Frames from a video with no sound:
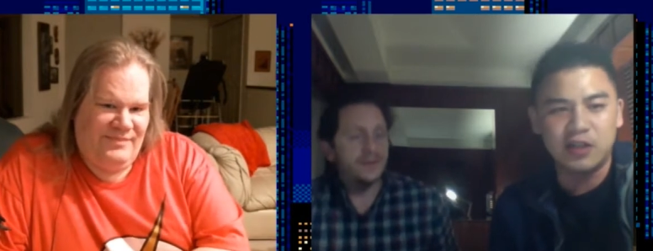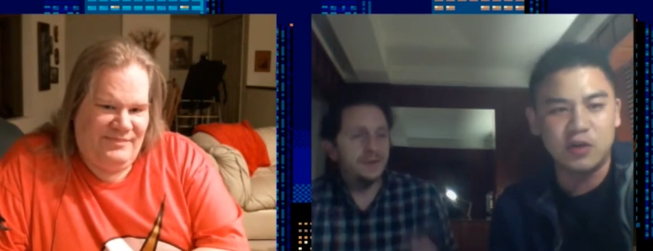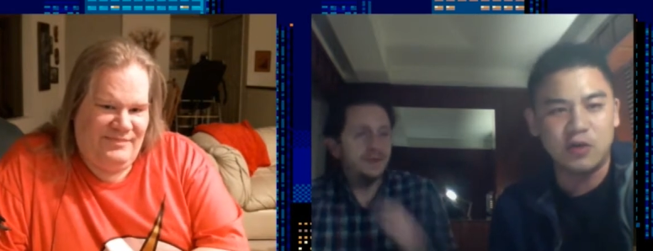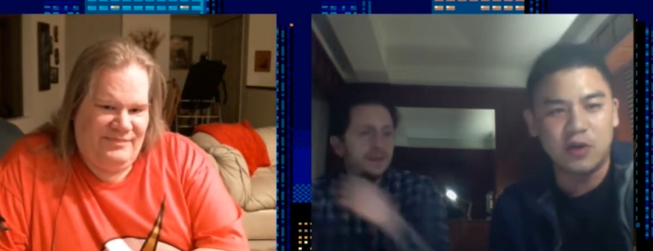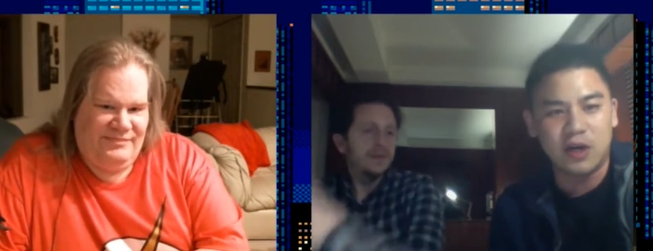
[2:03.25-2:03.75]

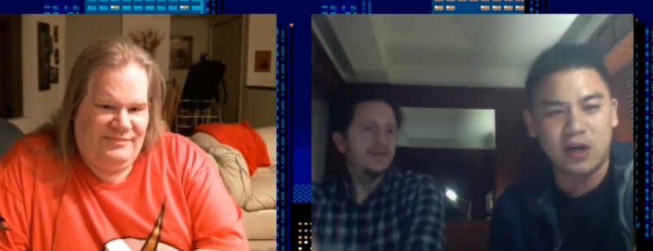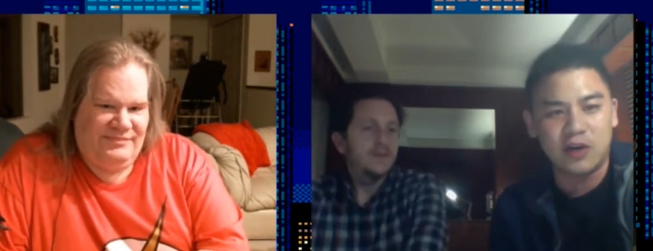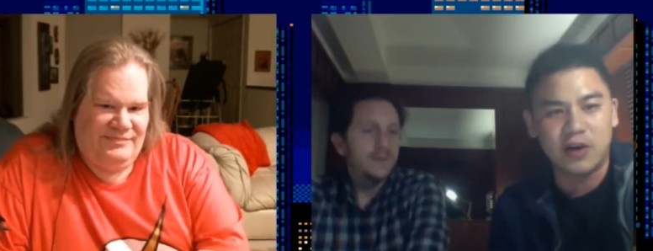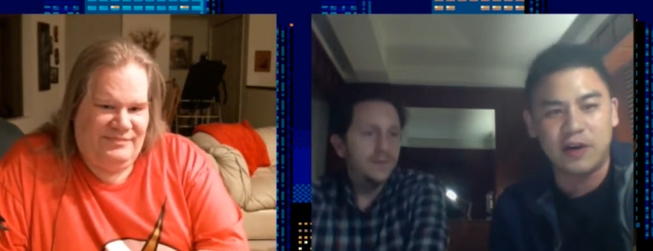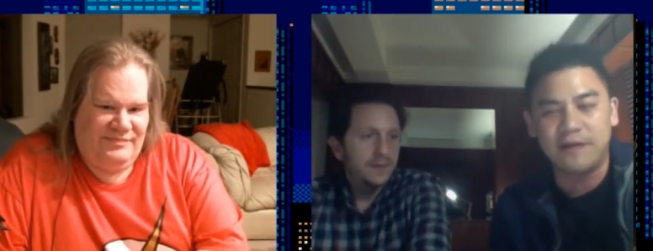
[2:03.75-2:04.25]
Speaker 1: to
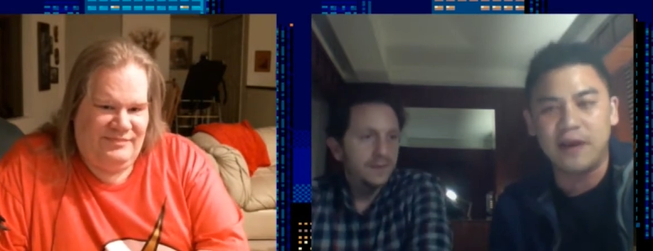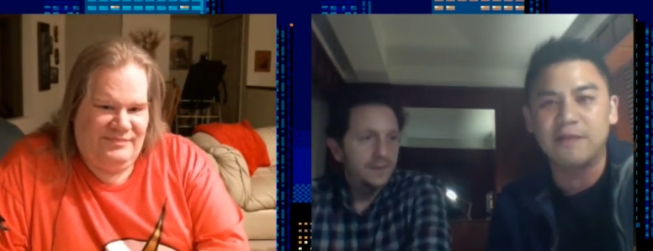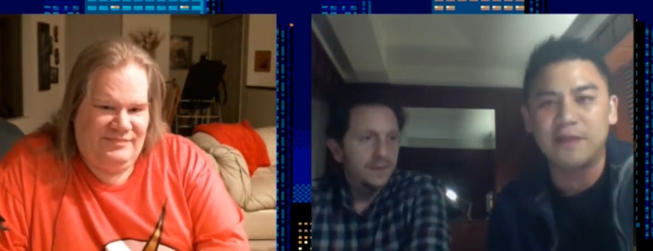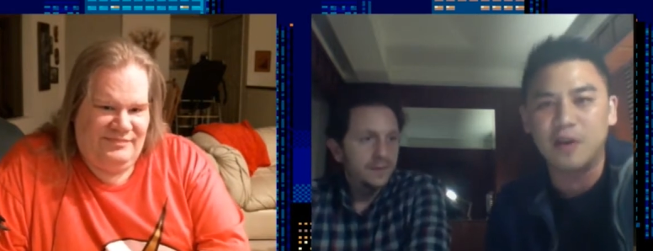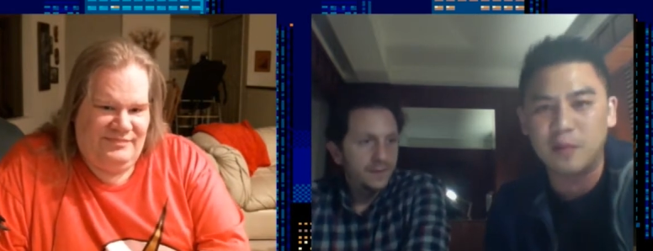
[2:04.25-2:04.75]
create a fan
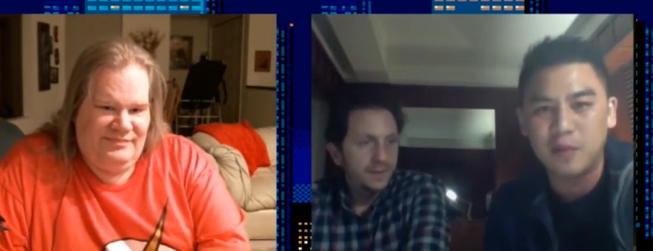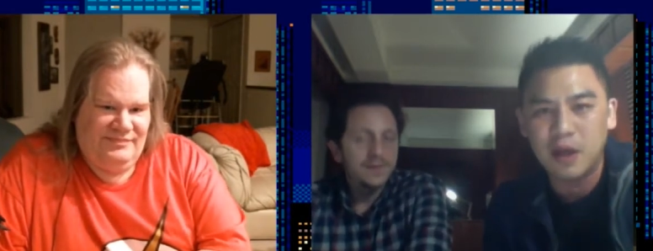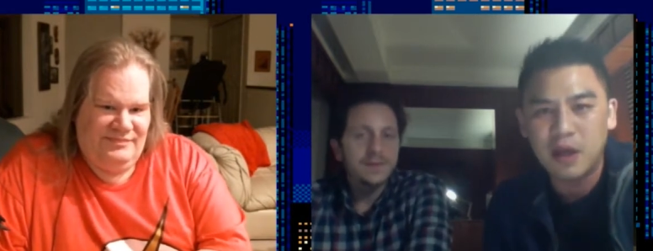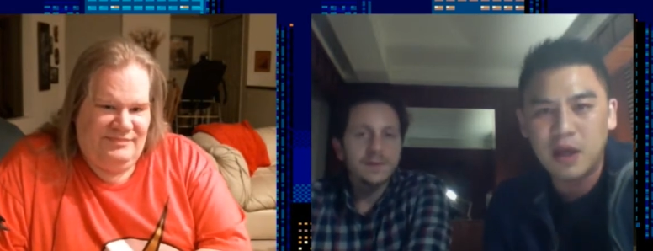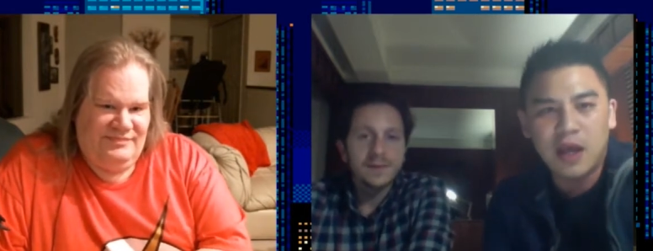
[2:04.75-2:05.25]
film,
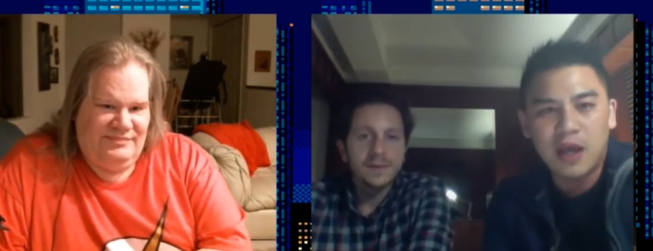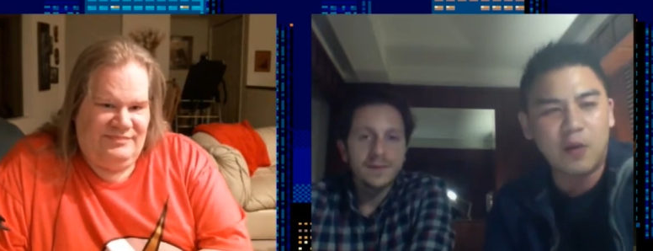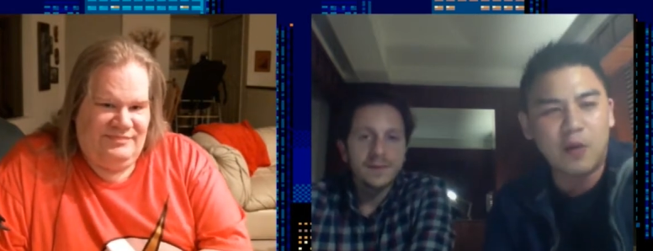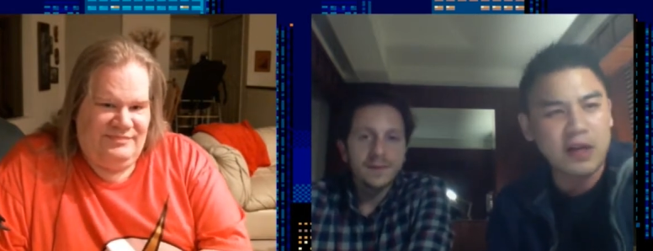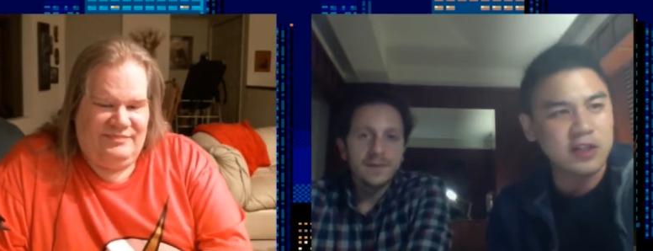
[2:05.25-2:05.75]
and I
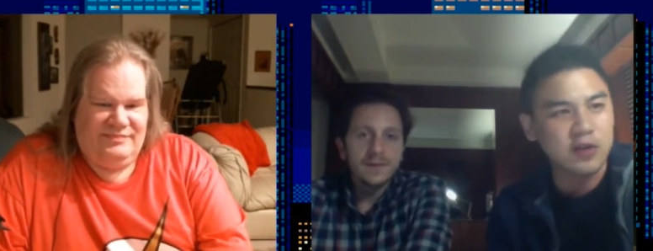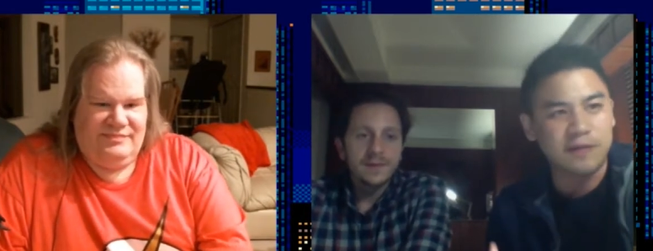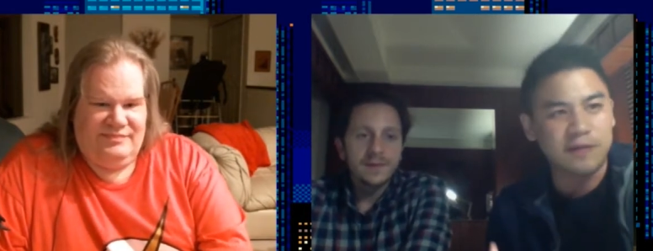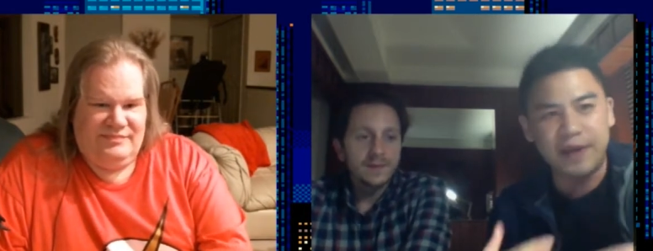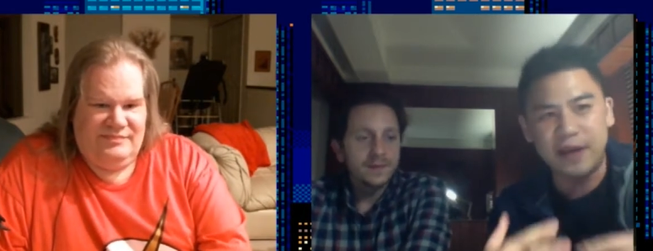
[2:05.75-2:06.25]
wanted to do a
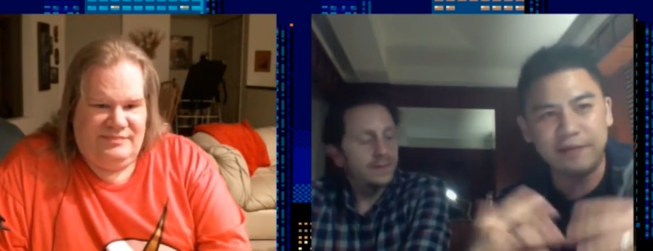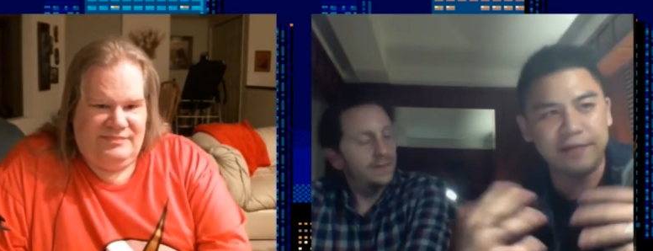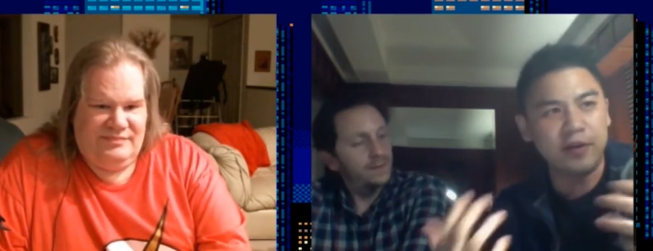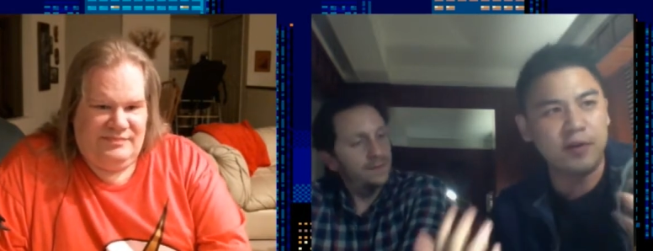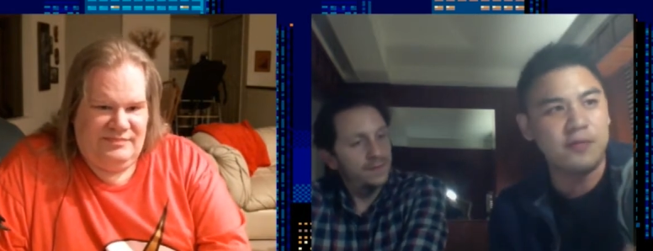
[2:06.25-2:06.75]
fan
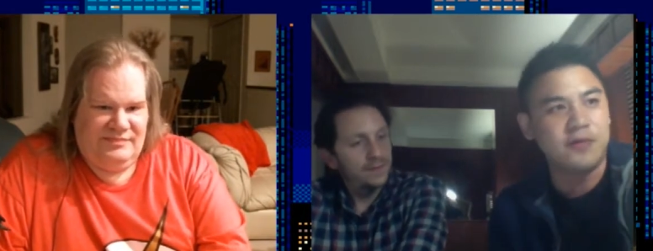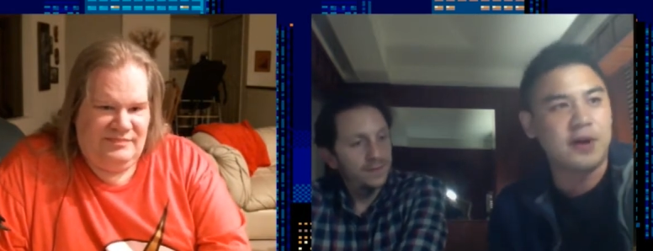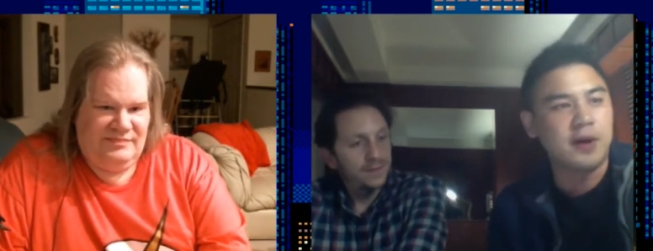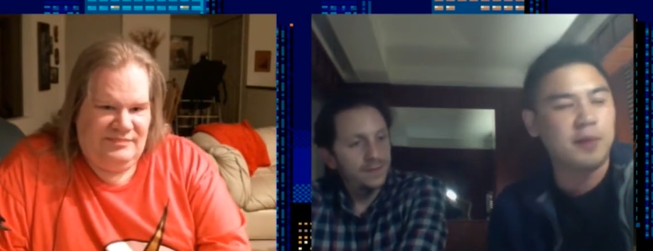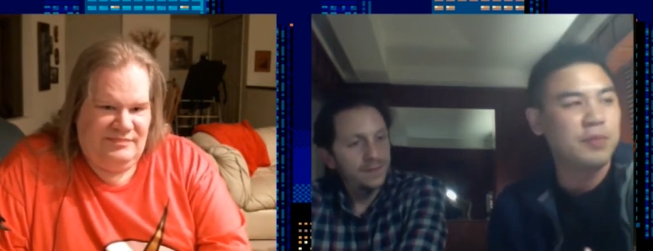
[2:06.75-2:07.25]
film
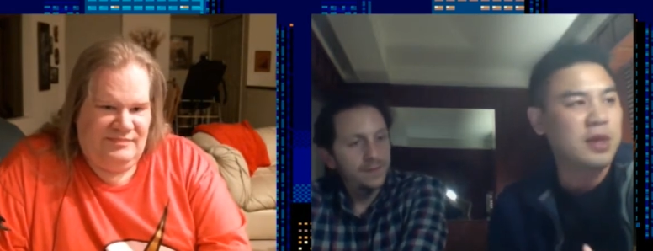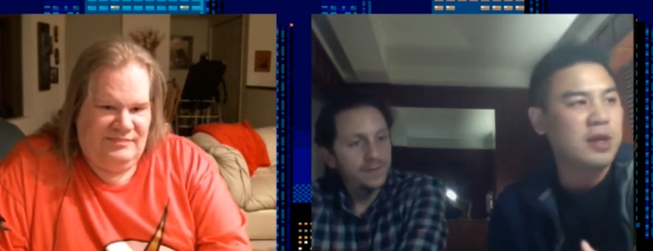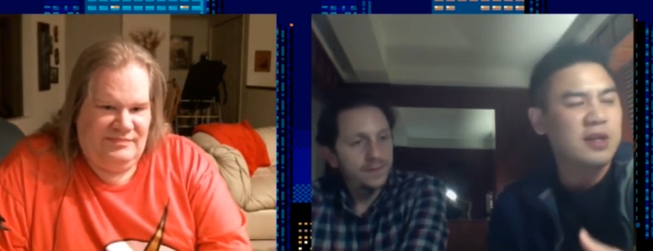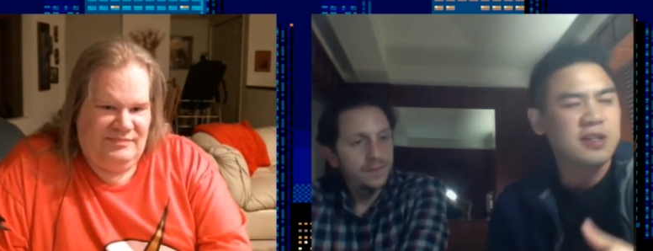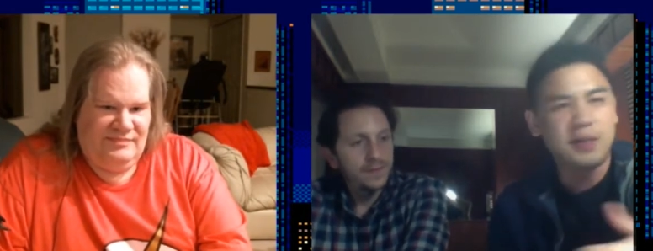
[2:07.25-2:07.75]
from
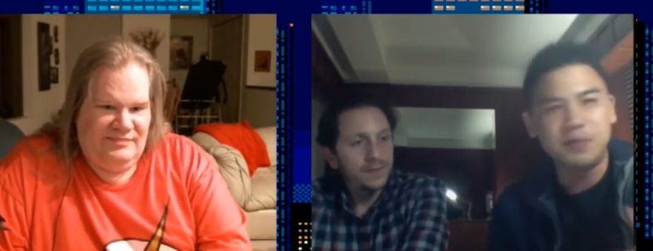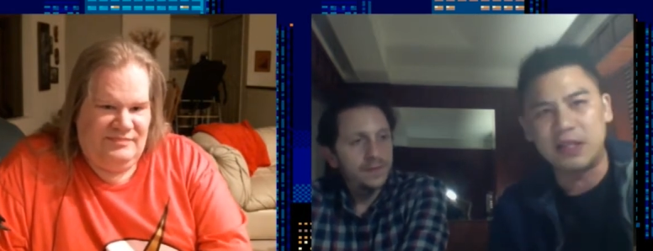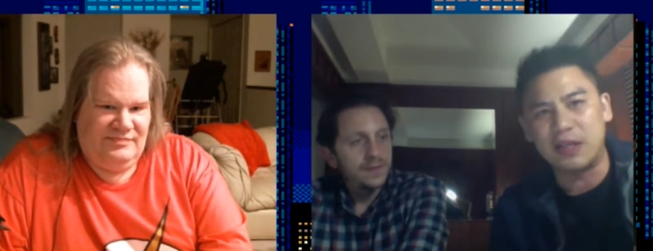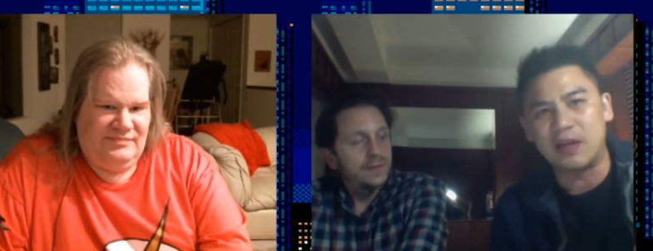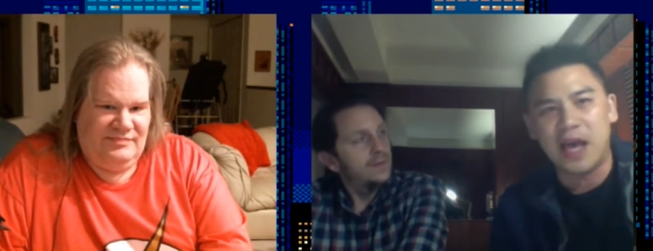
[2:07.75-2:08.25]
something
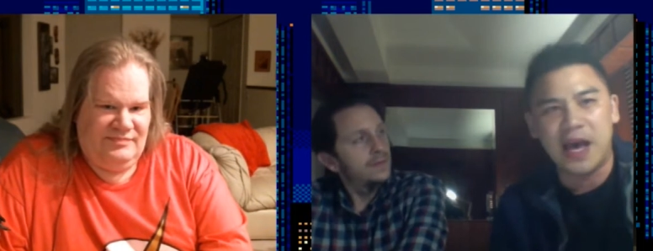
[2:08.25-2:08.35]
that